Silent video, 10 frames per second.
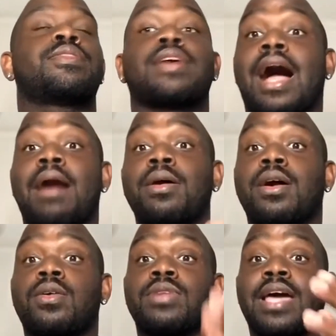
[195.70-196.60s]
I'm gonna
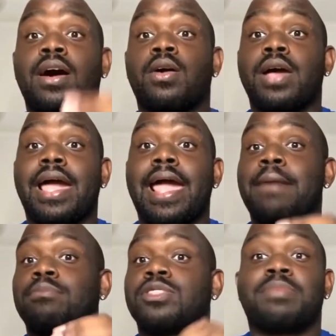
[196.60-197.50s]
go now
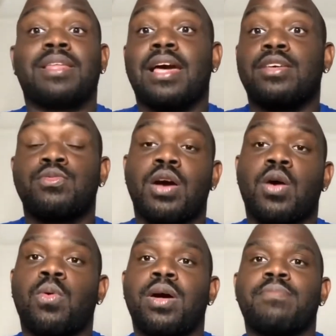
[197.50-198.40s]
and just be like,
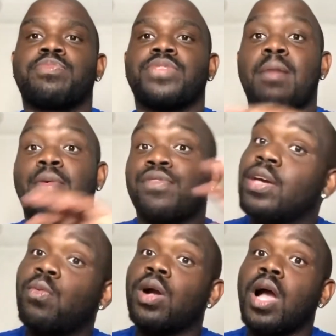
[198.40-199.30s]
what? I'm gonna
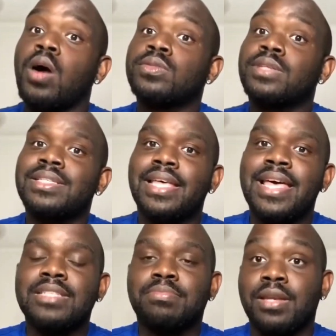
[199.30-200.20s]
forget what Gosei's
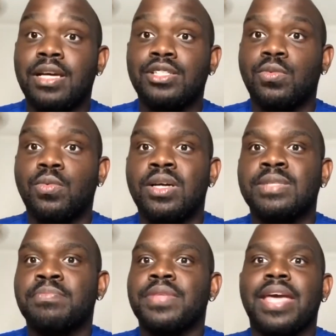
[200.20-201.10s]
explanation was
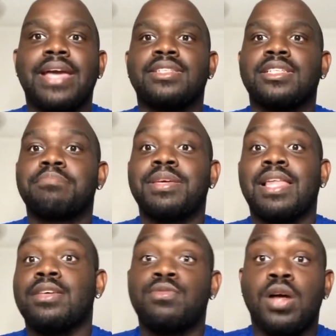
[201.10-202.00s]
and just be
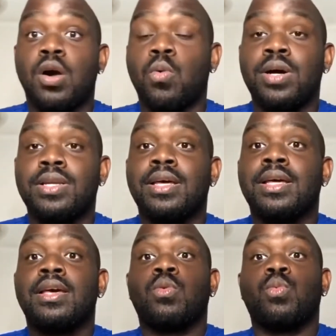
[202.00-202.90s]
like, what?
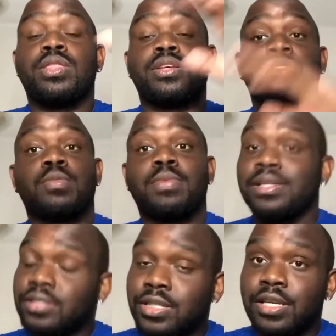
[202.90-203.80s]
With the Super
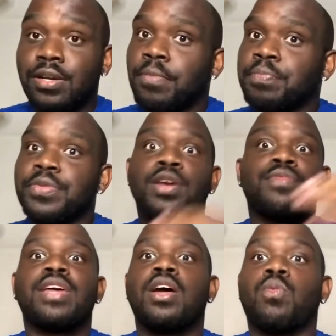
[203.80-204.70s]
Ninja Steel,
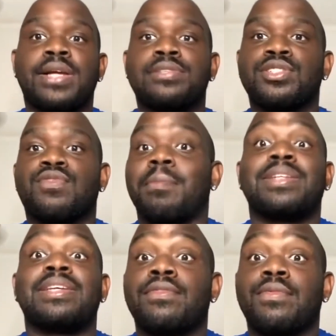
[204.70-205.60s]
they're Rangers from a
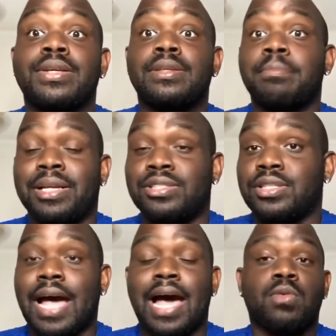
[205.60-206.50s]
different
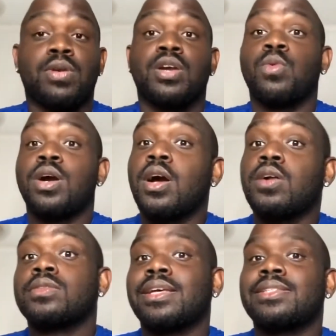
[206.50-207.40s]
dimension. I don't care what
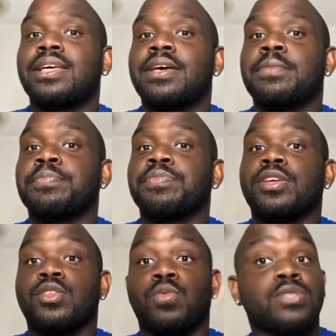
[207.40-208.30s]
Gosei said.
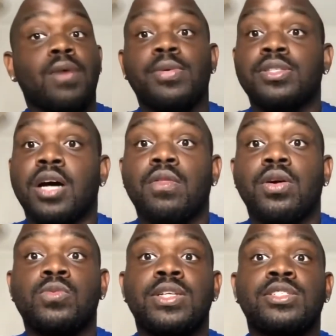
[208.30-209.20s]
The reason why we saw
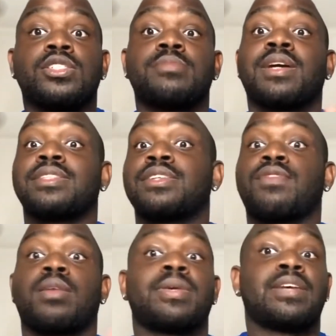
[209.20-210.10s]
those Rangers is because they're
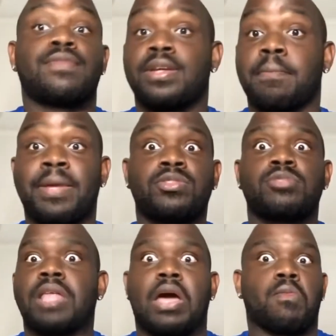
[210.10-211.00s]
from a different
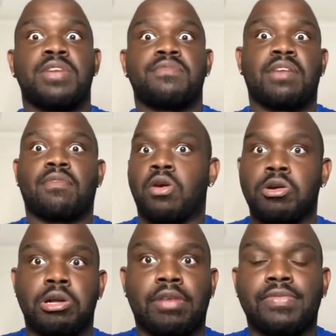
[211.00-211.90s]
dimension that we've never
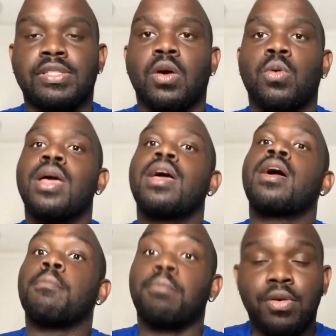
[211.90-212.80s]
heard of. So
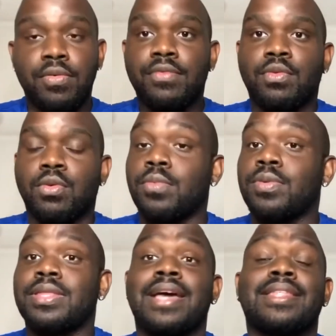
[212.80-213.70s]
moving forward
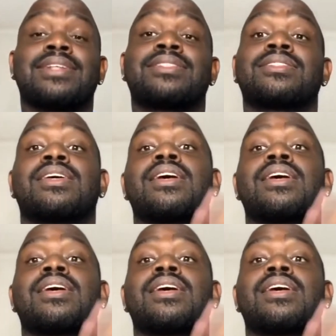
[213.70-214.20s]
with that, that's just